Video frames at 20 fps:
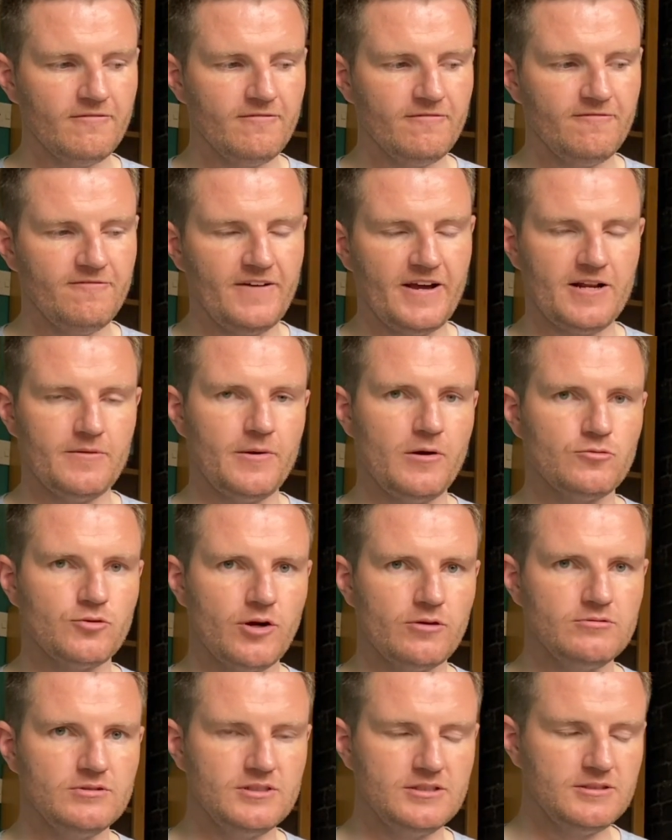Very well
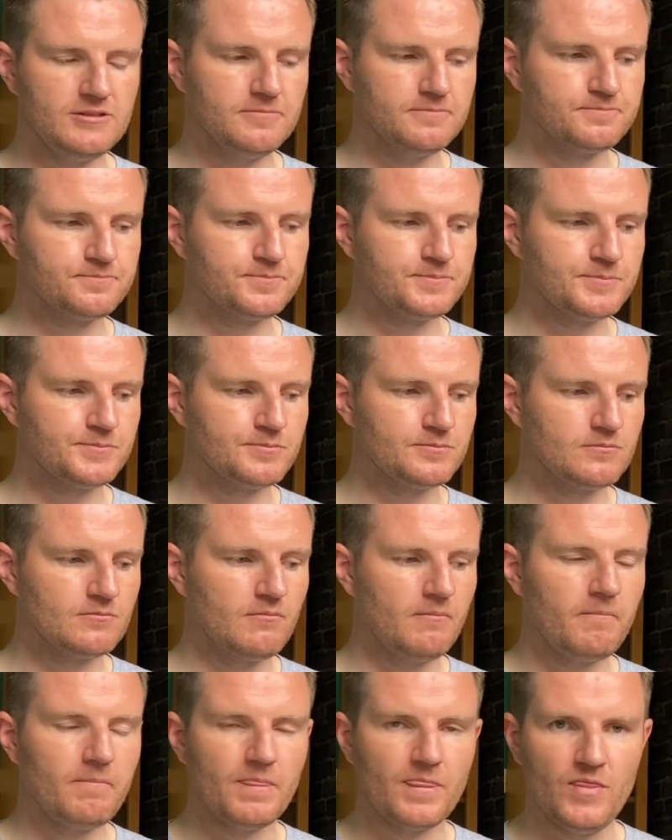rounded,
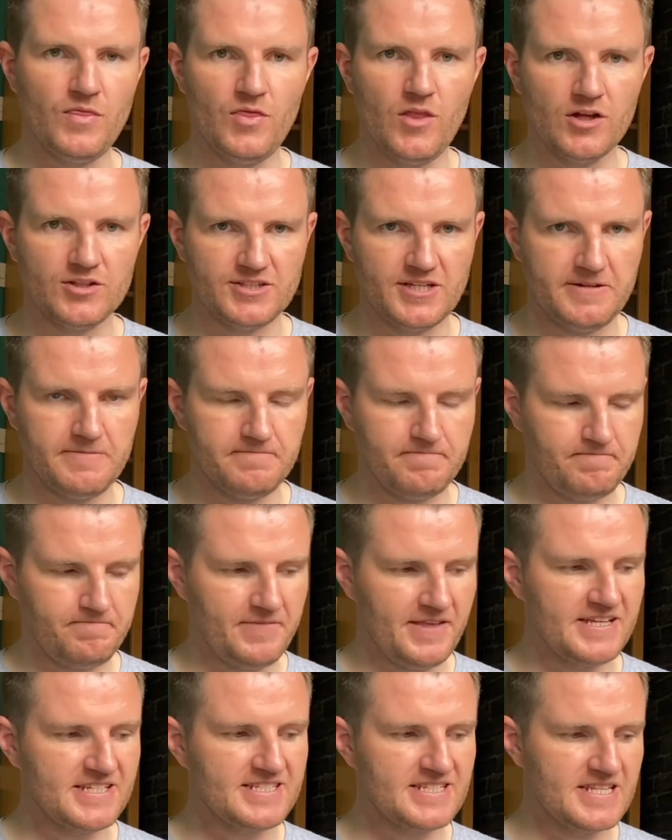nutty,
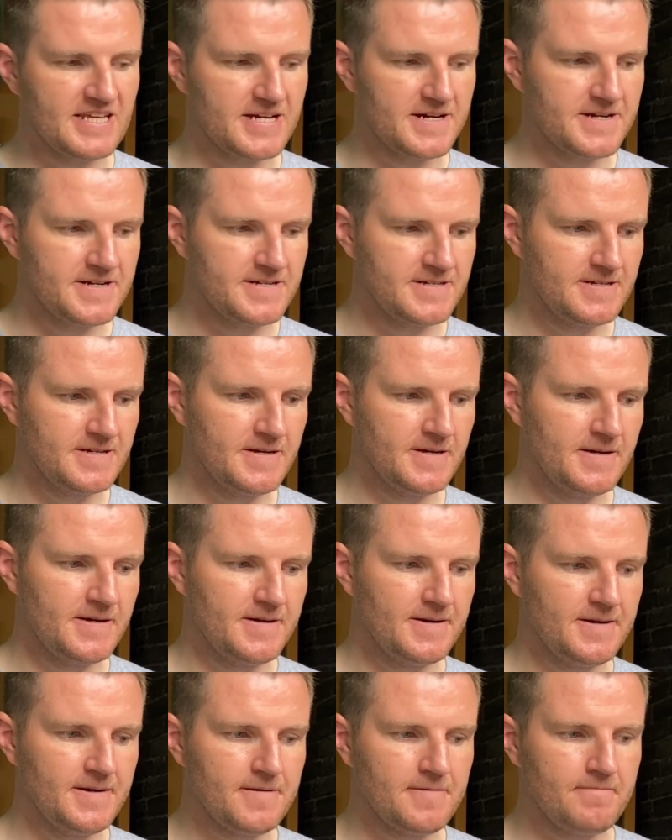it's there.
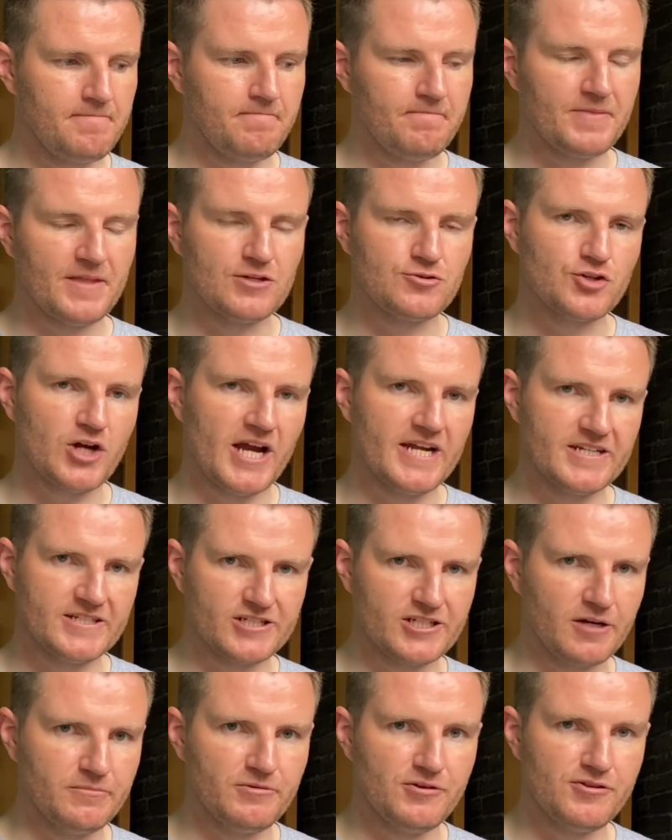The dryness
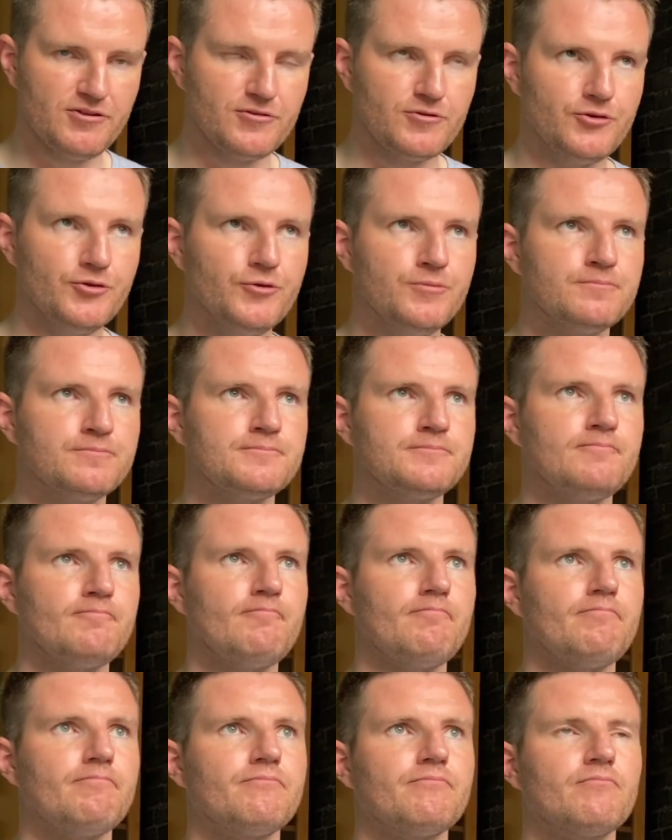coming through
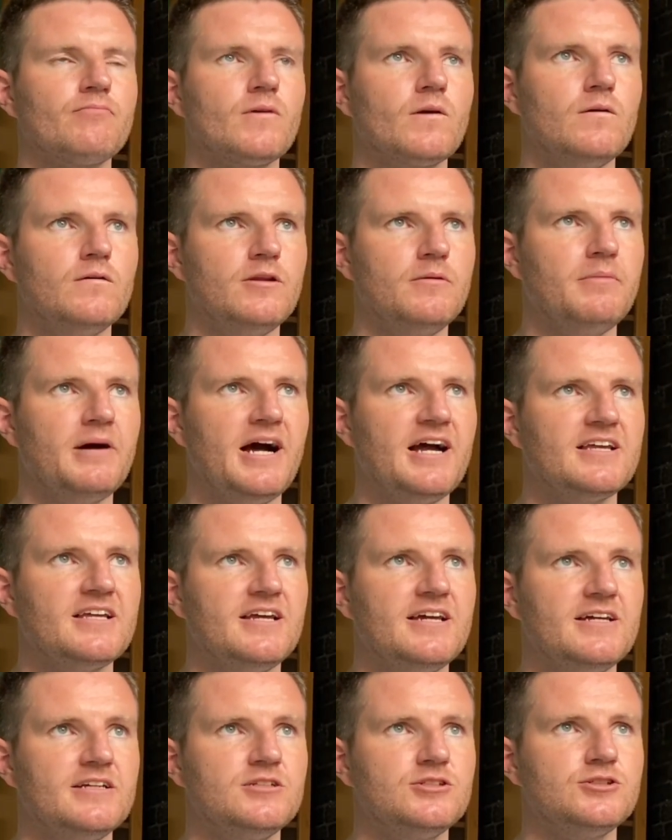on the back
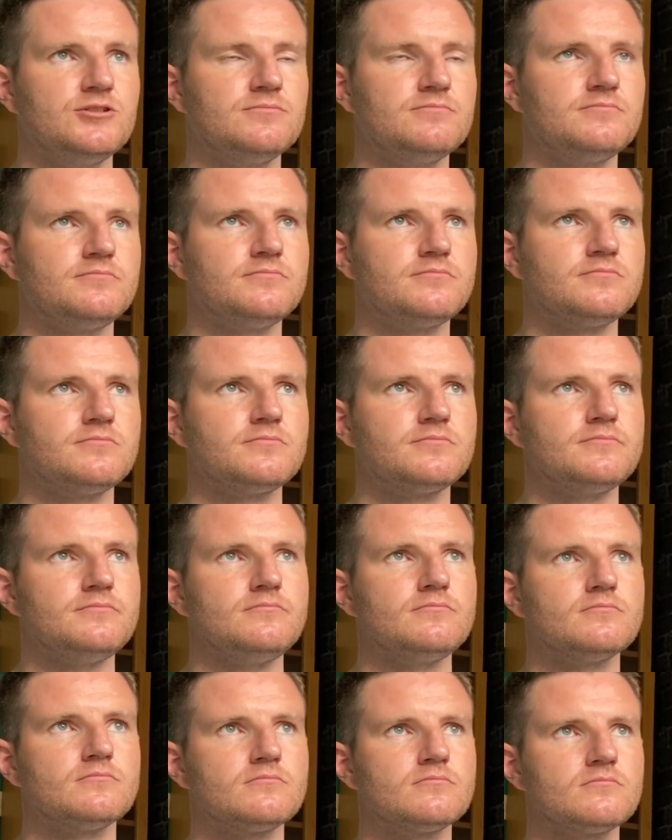edge.
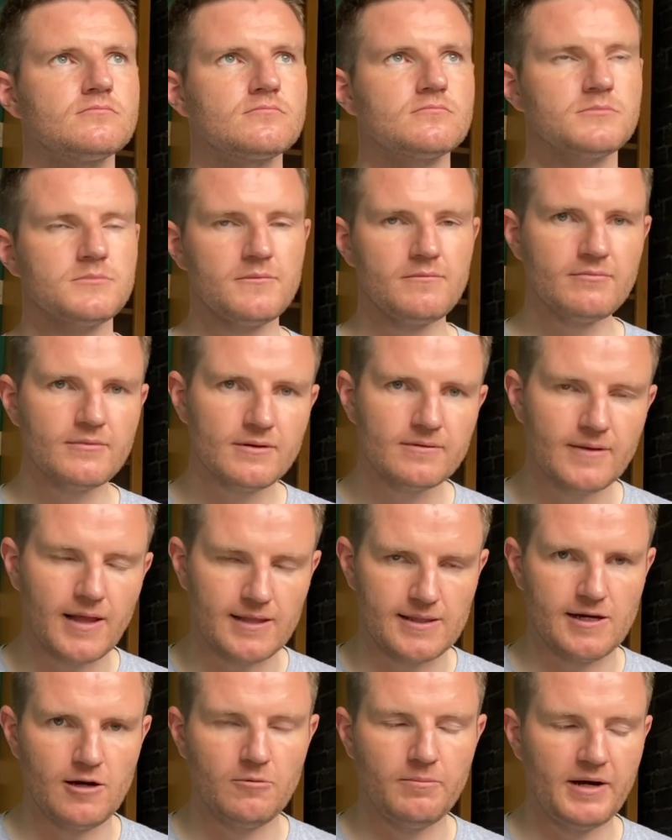That
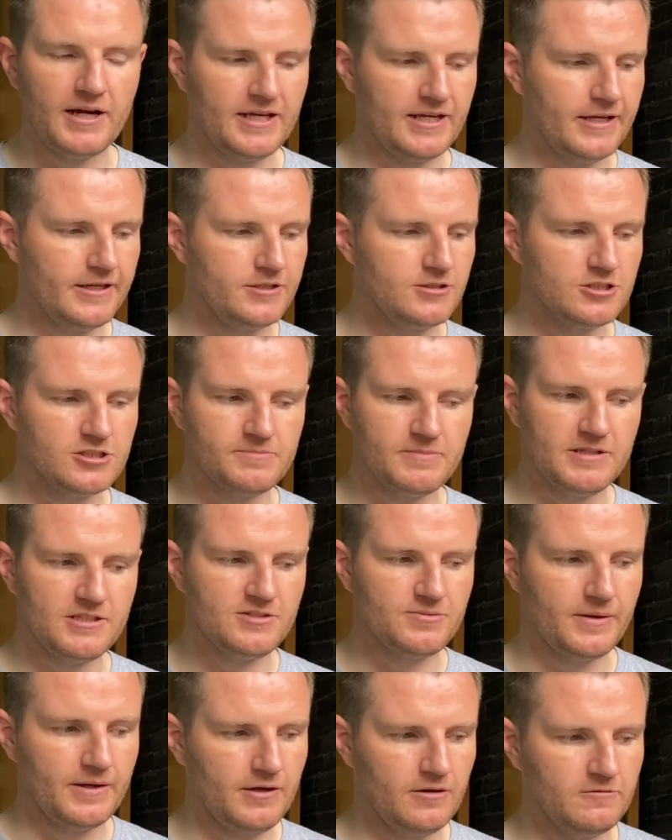little bit of age, just being
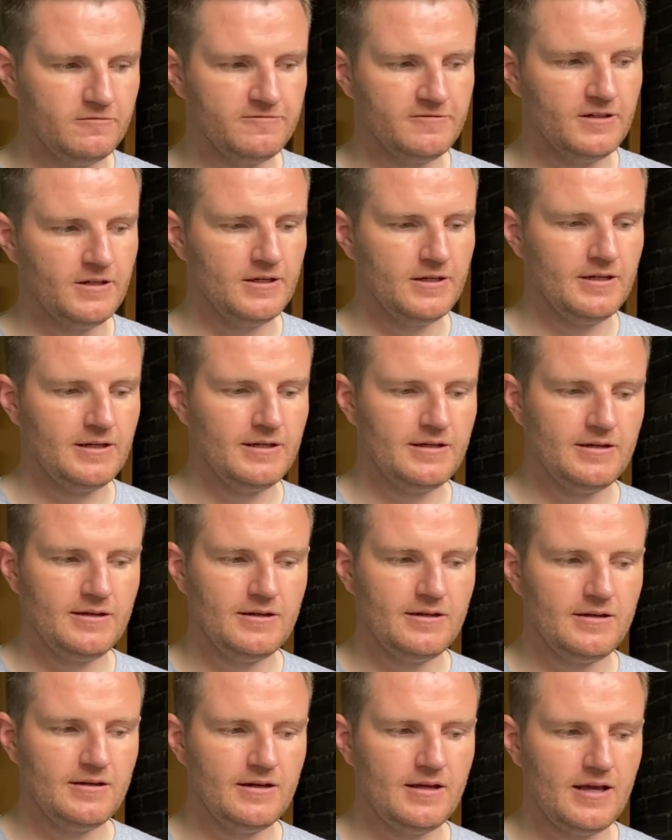12,
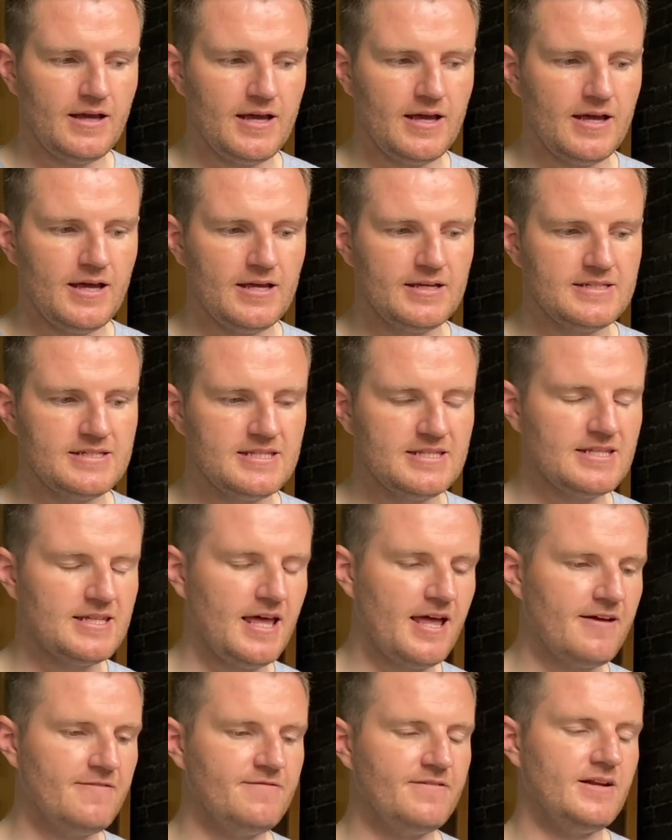is
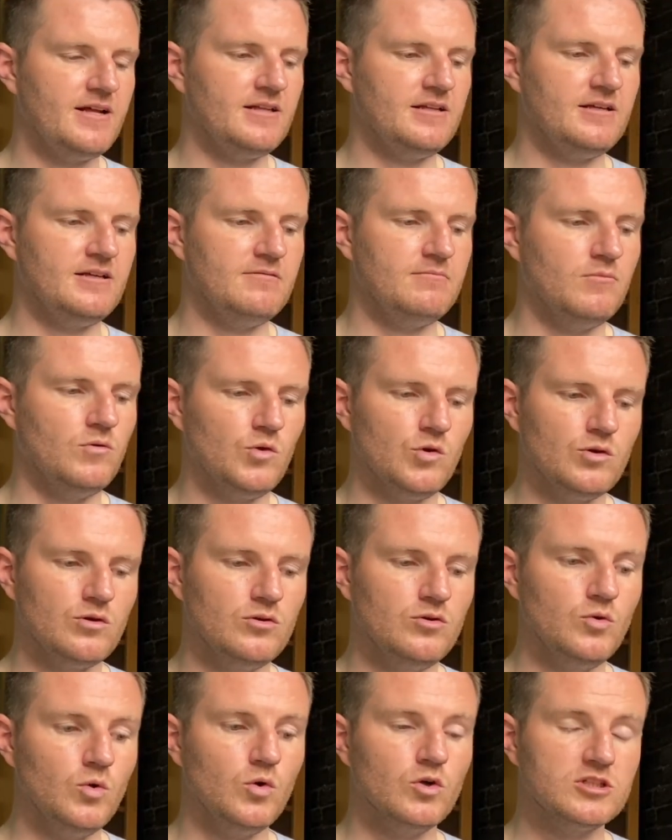definitely more
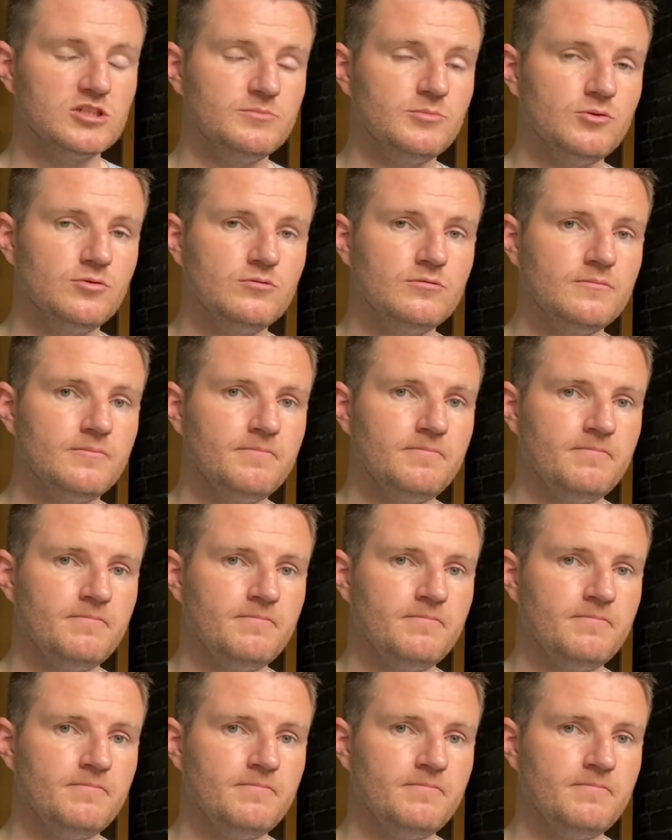noticeable